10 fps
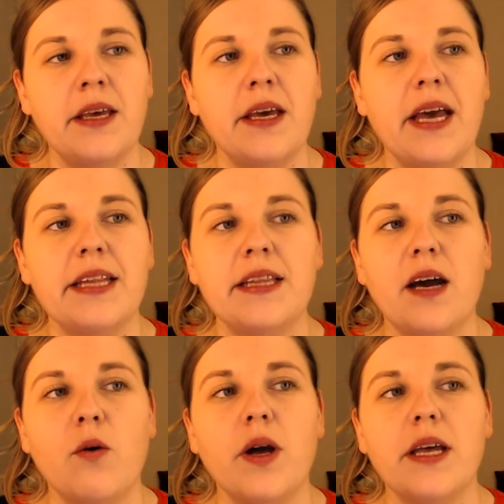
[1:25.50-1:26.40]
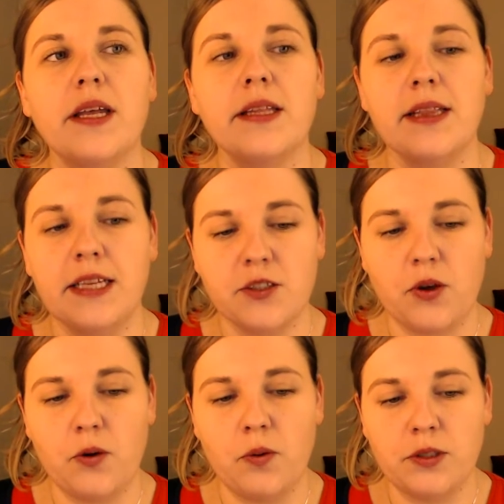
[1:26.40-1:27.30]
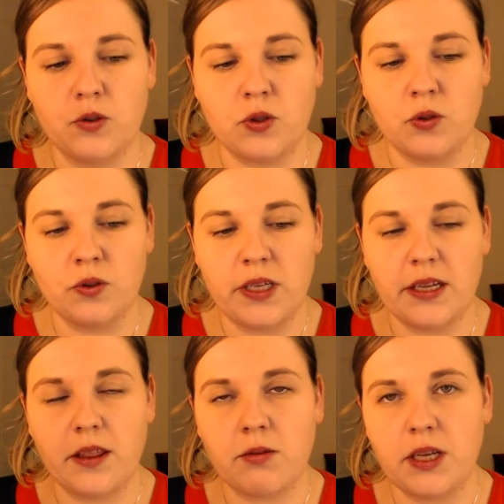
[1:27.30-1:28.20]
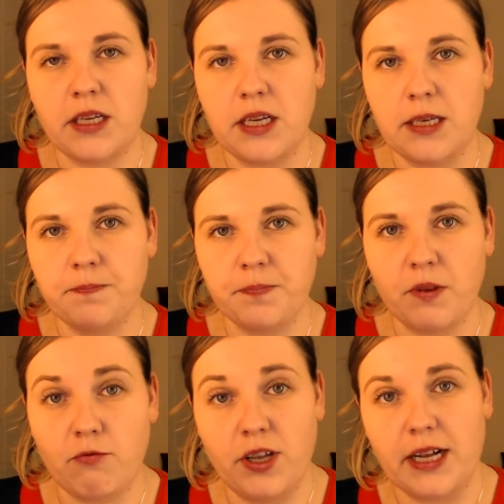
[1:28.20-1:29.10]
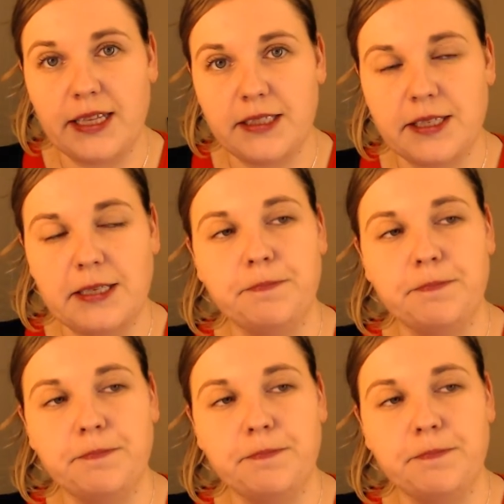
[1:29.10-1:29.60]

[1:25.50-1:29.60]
And now, let's go to the 3D reality.